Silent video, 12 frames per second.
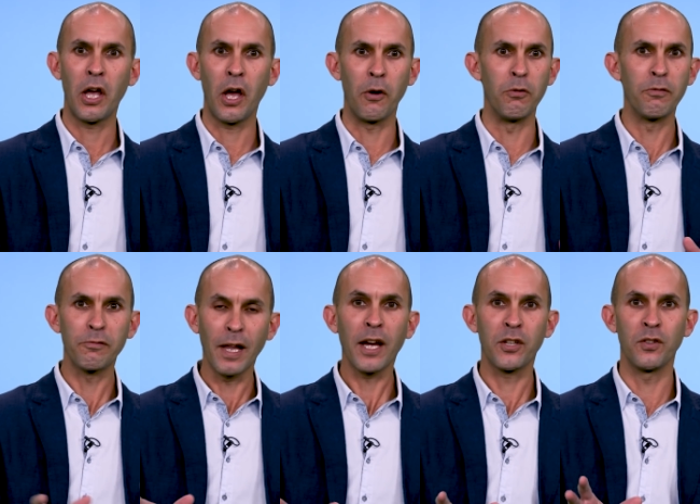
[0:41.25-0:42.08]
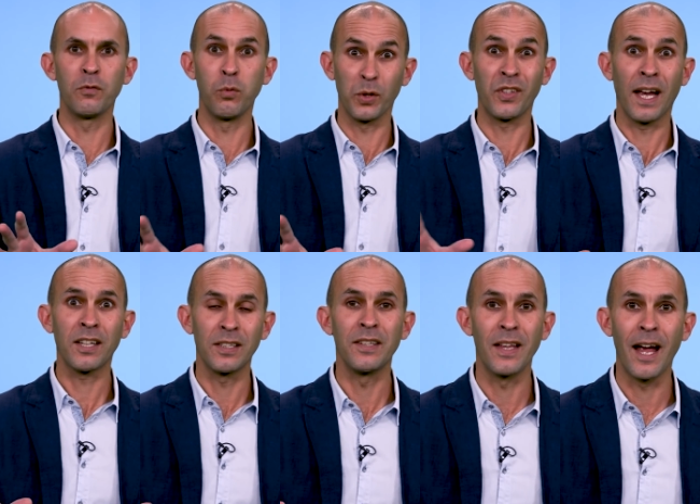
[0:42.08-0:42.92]
a reflection of what's
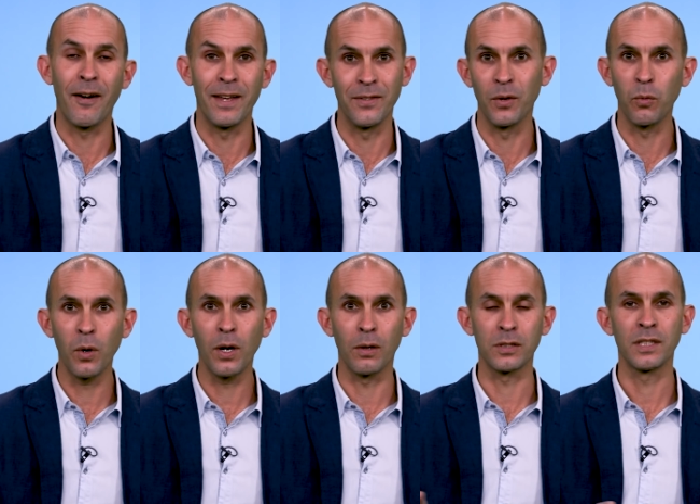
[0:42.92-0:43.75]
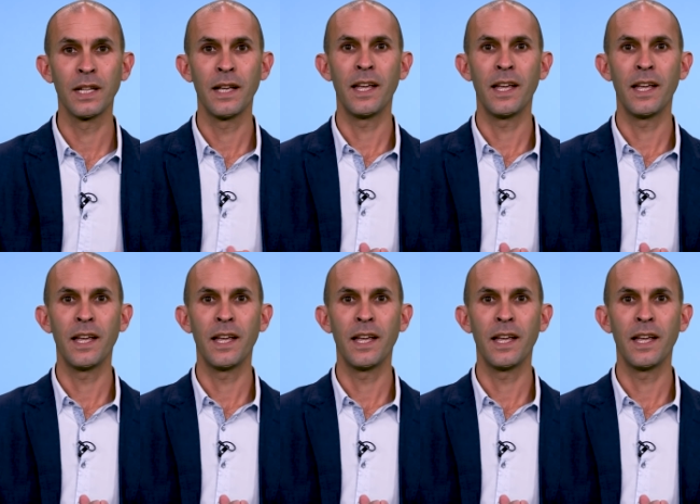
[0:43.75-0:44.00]
actually there in the world,